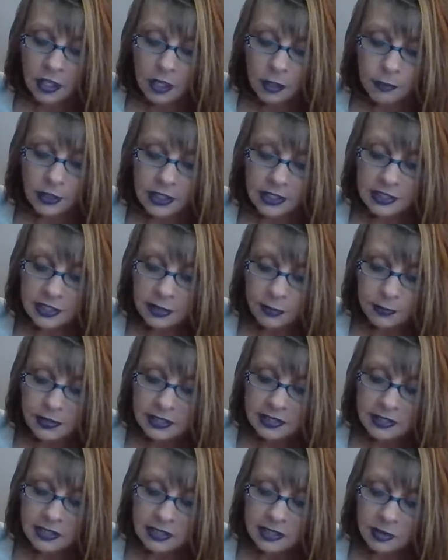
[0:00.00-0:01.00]
but it's a
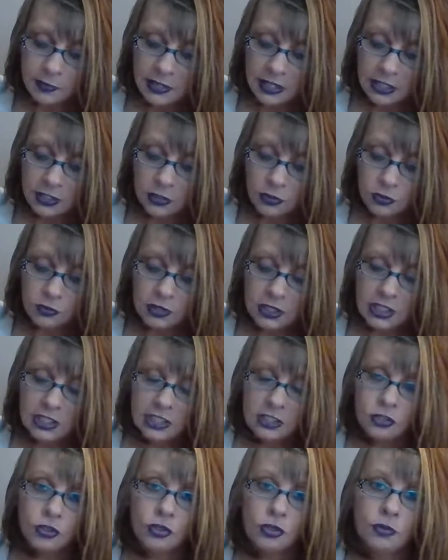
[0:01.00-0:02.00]
businessman who
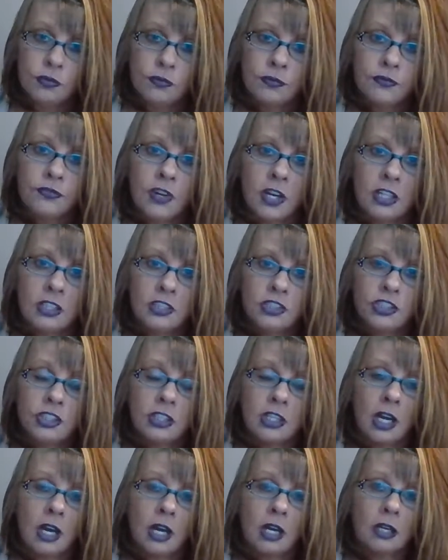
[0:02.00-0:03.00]
needs to
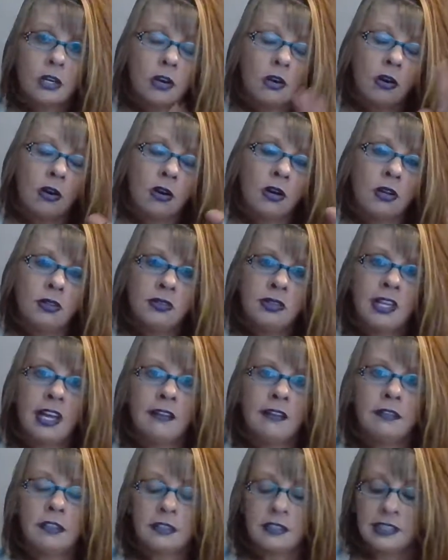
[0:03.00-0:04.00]
function on all
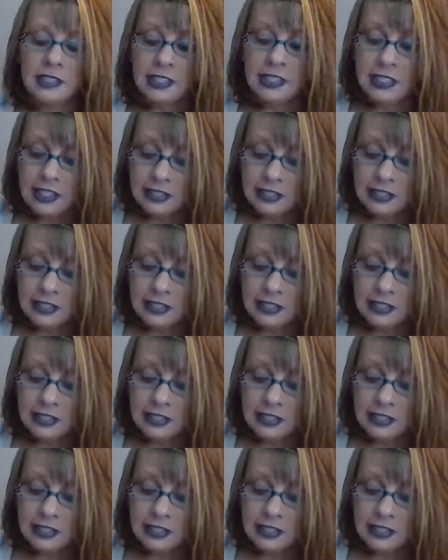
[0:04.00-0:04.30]
levels and